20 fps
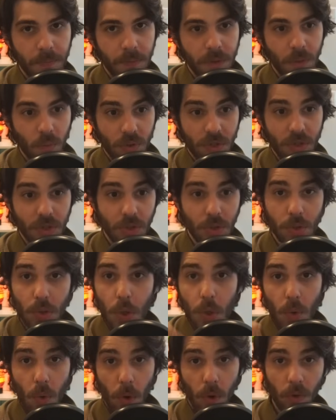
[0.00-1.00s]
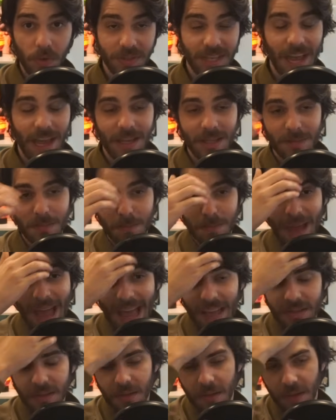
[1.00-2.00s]
which is 2 whole tanks
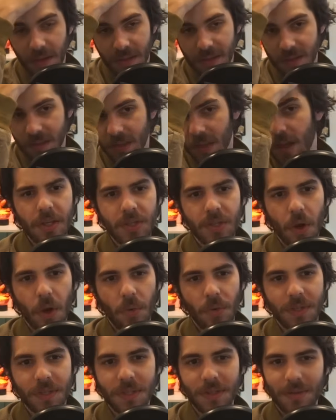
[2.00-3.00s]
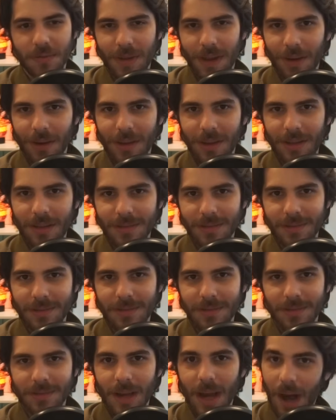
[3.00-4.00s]
past this. So this is very
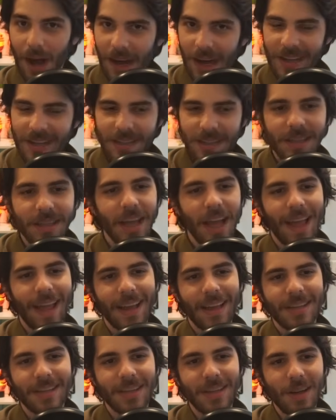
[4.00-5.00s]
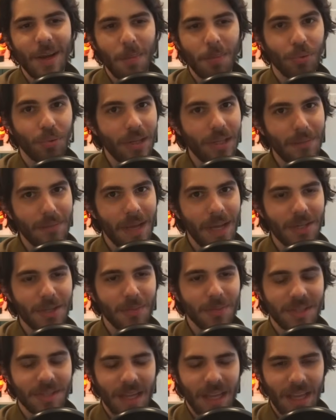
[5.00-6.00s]
odd. And a pretty
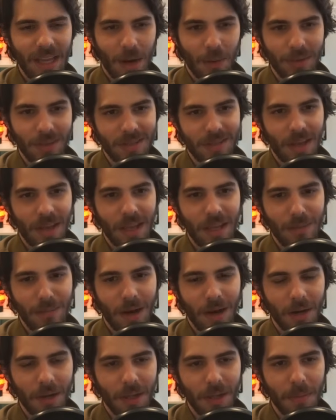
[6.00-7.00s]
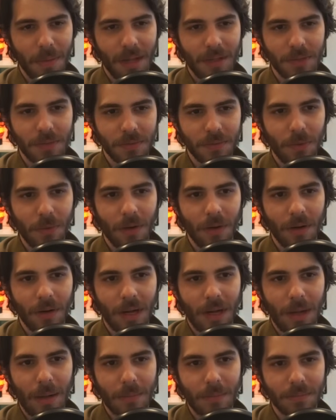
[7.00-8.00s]
major mistake, I would say, in modeling a Panzer
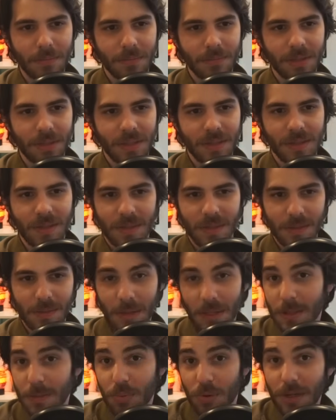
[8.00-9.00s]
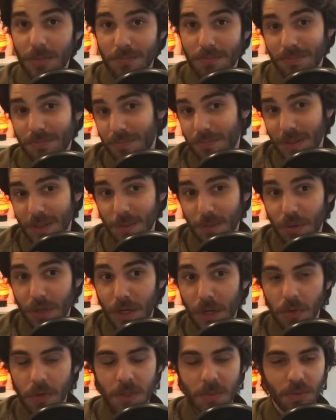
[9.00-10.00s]
IV, because it's a pretty
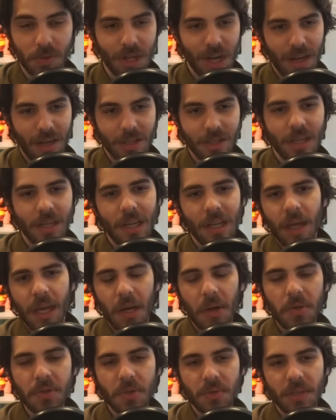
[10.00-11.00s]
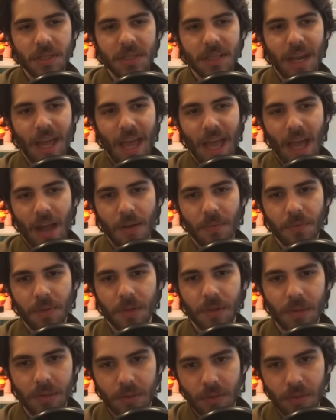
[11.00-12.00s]
noticeable change. It also doesn't have
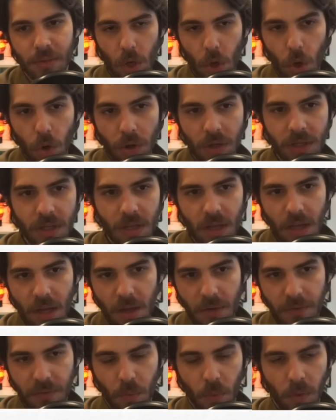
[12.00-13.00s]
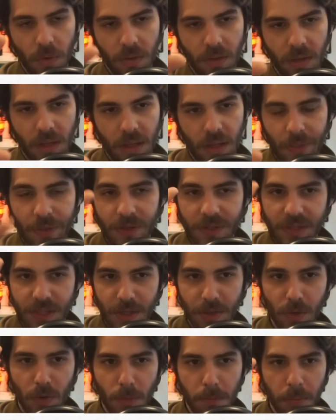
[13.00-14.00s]
the little hood for the
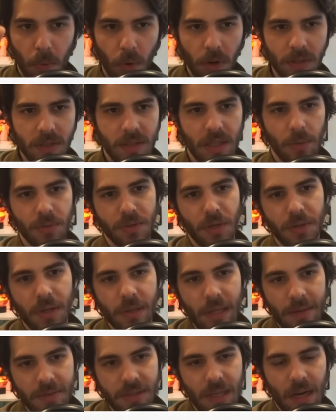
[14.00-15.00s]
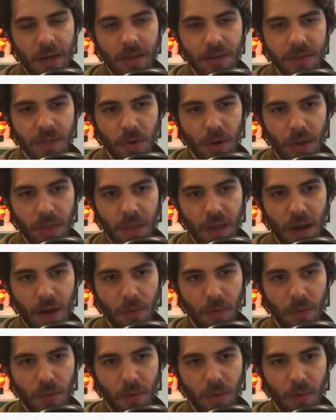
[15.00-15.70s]
signal ports that was on the left side of the turret there,